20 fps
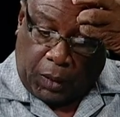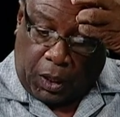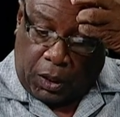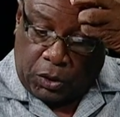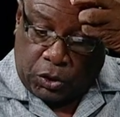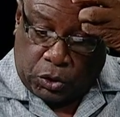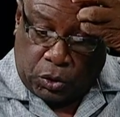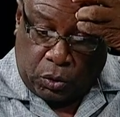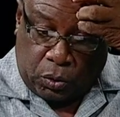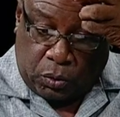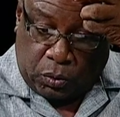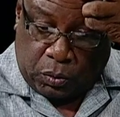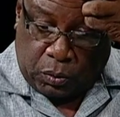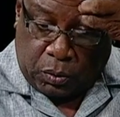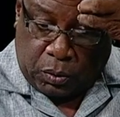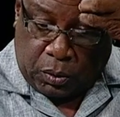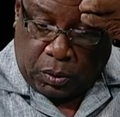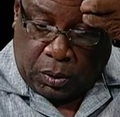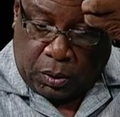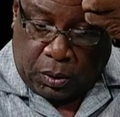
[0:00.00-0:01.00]
So
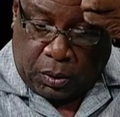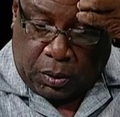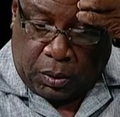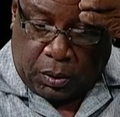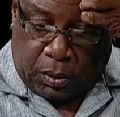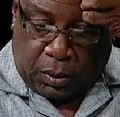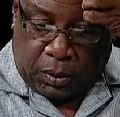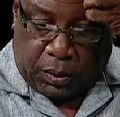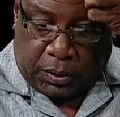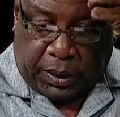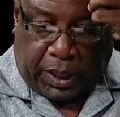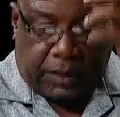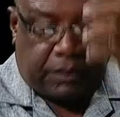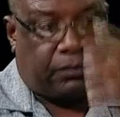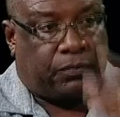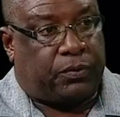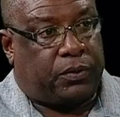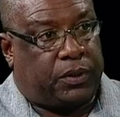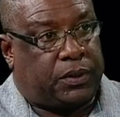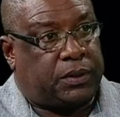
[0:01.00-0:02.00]
that's the
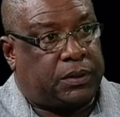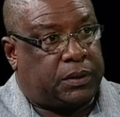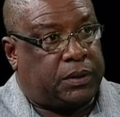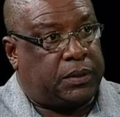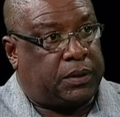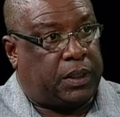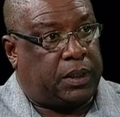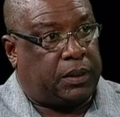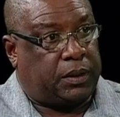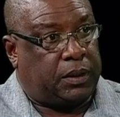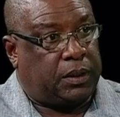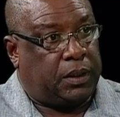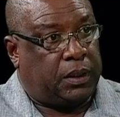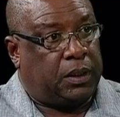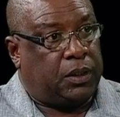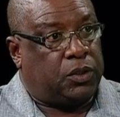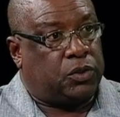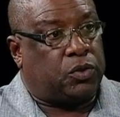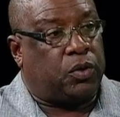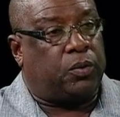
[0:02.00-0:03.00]
first thing.
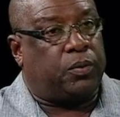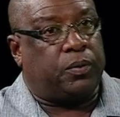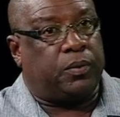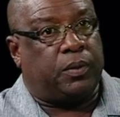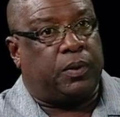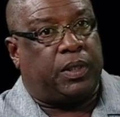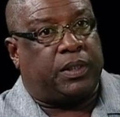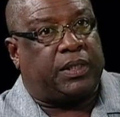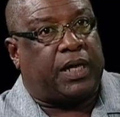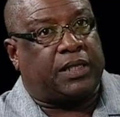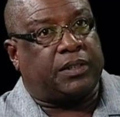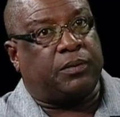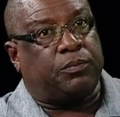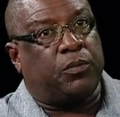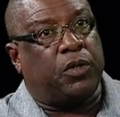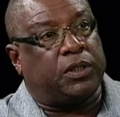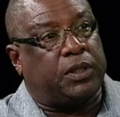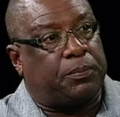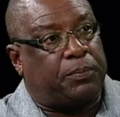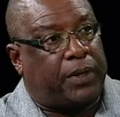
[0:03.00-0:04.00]
So it has a
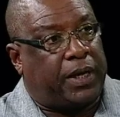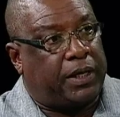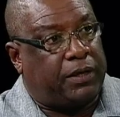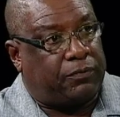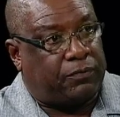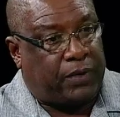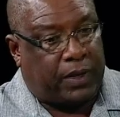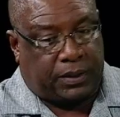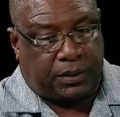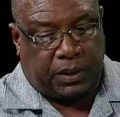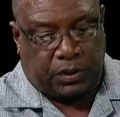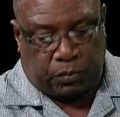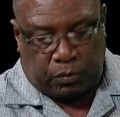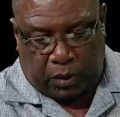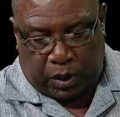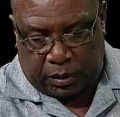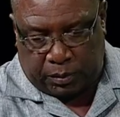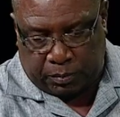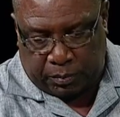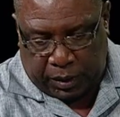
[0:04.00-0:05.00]
multiplier effect. This
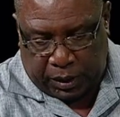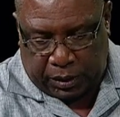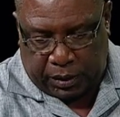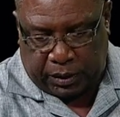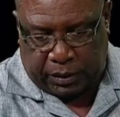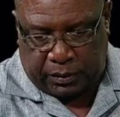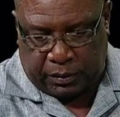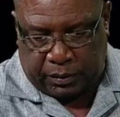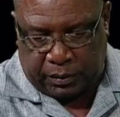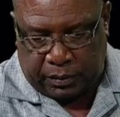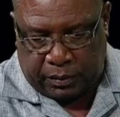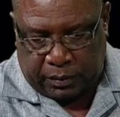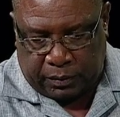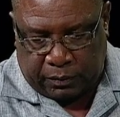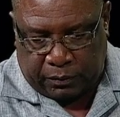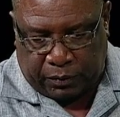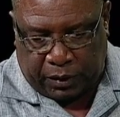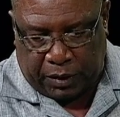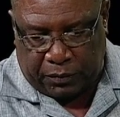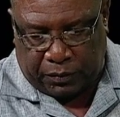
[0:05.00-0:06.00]

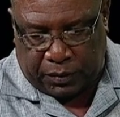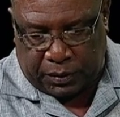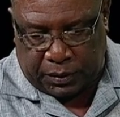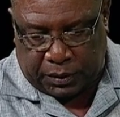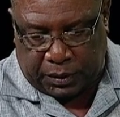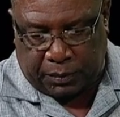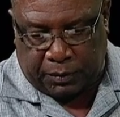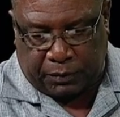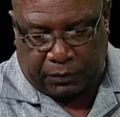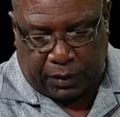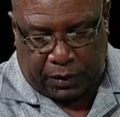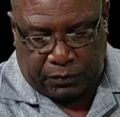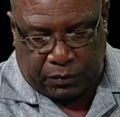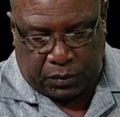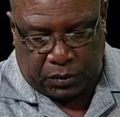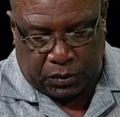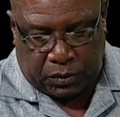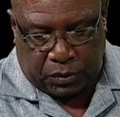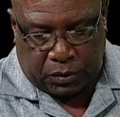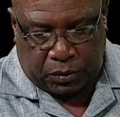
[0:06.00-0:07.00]

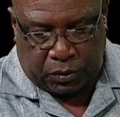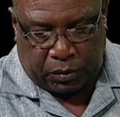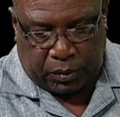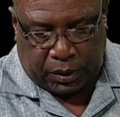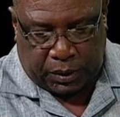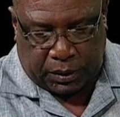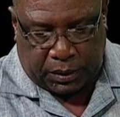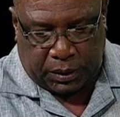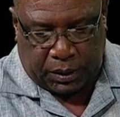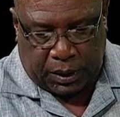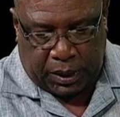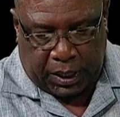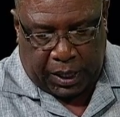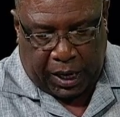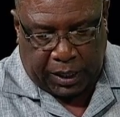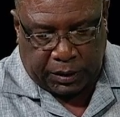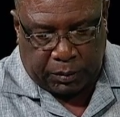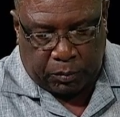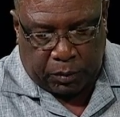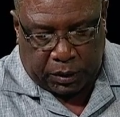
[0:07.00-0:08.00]
1,575,000 US
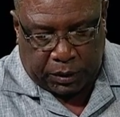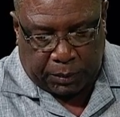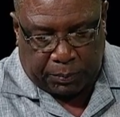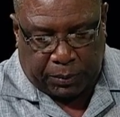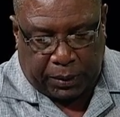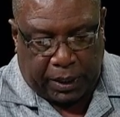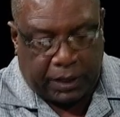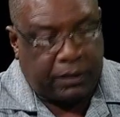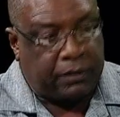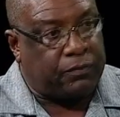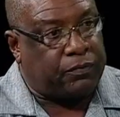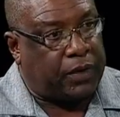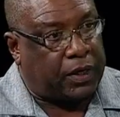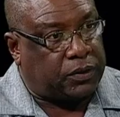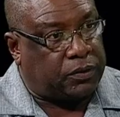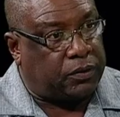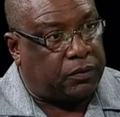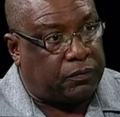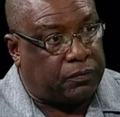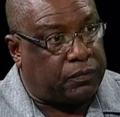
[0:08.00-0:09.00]
has a multiplier
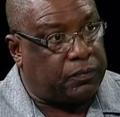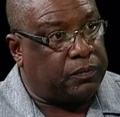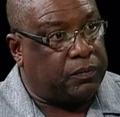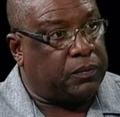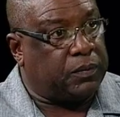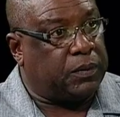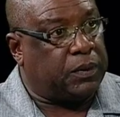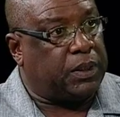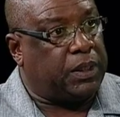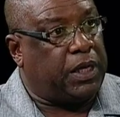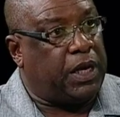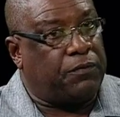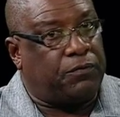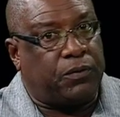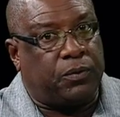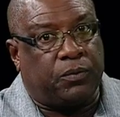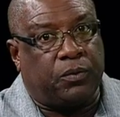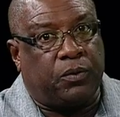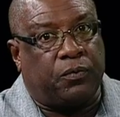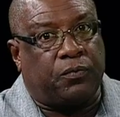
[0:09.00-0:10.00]
effect of, if
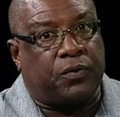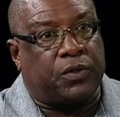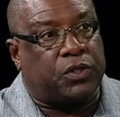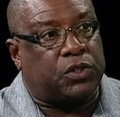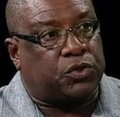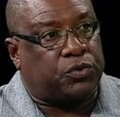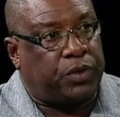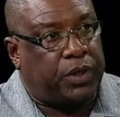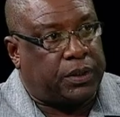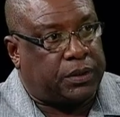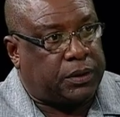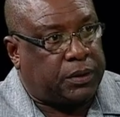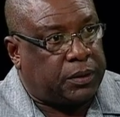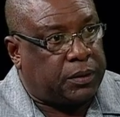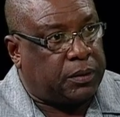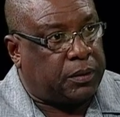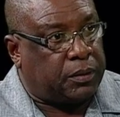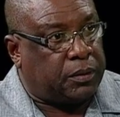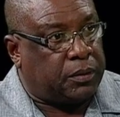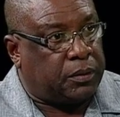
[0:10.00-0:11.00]
you go for the straight
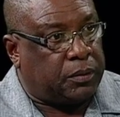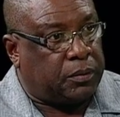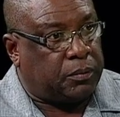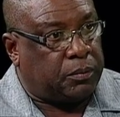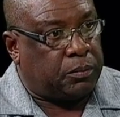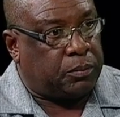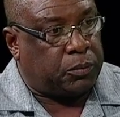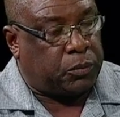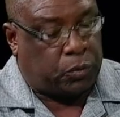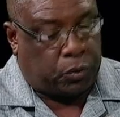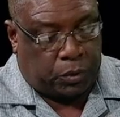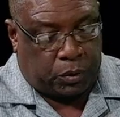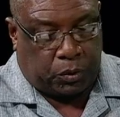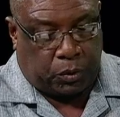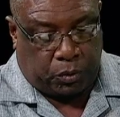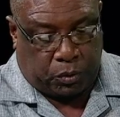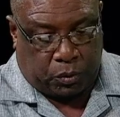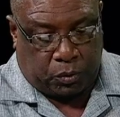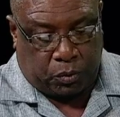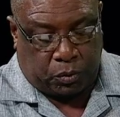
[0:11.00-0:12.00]
2
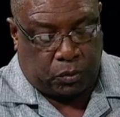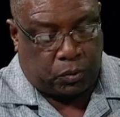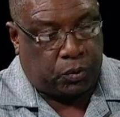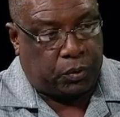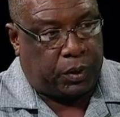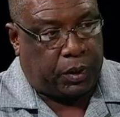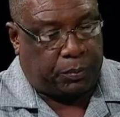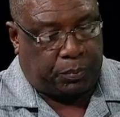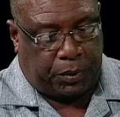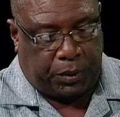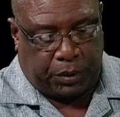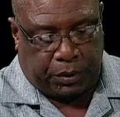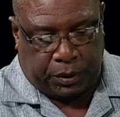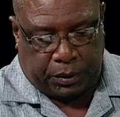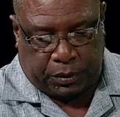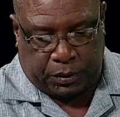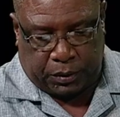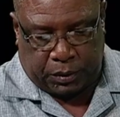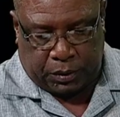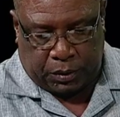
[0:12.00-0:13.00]
year
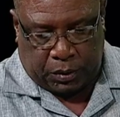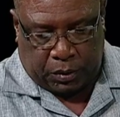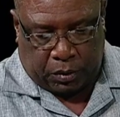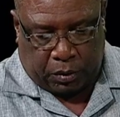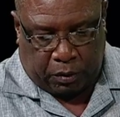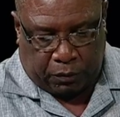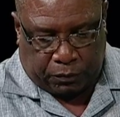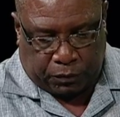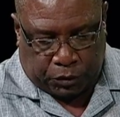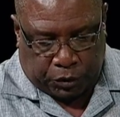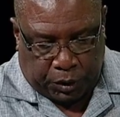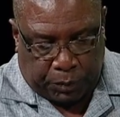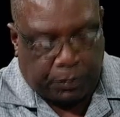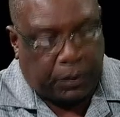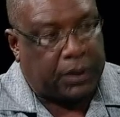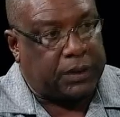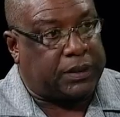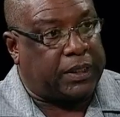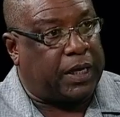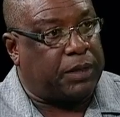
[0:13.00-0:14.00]
period, of
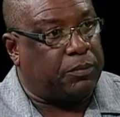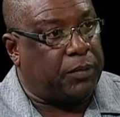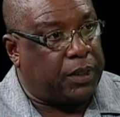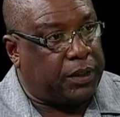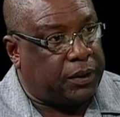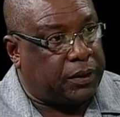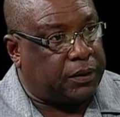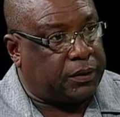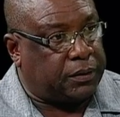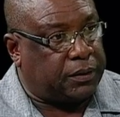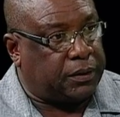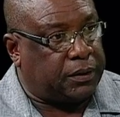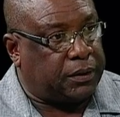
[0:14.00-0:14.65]
3.9 million.